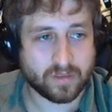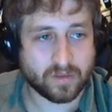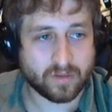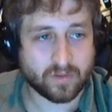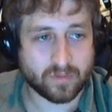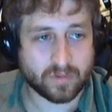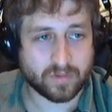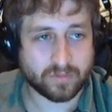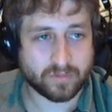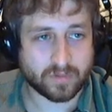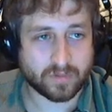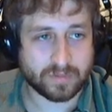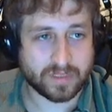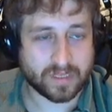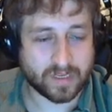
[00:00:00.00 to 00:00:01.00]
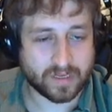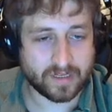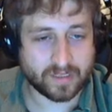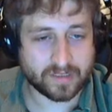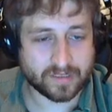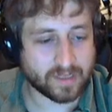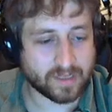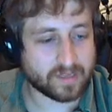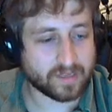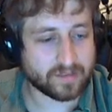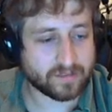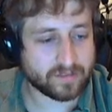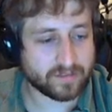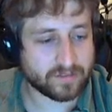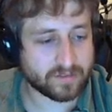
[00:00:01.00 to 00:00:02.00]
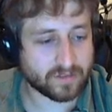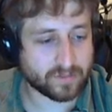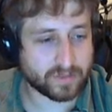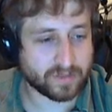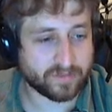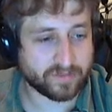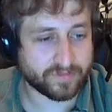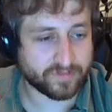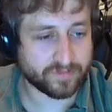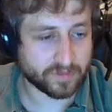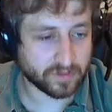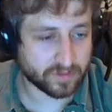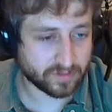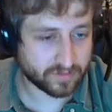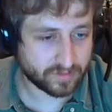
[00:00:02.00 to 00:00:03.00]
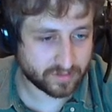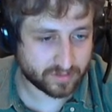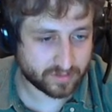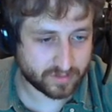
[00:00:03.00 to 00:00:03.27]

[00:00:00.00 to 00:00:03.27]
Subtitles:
we'll be getting into that. So, but first,